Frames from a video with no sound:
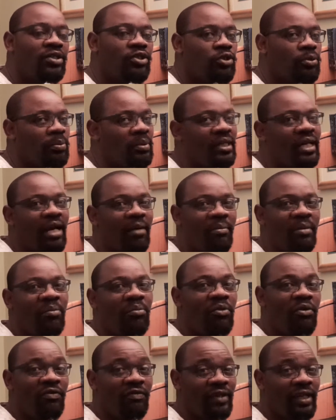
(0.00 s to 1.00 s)
to become a
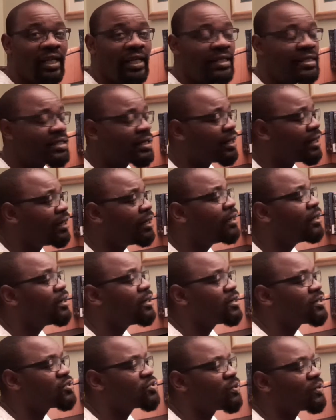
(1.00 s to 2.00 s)
movie later
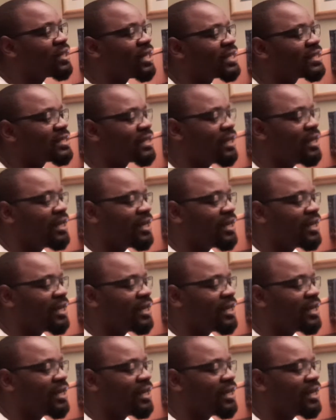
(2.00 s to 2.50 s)
so that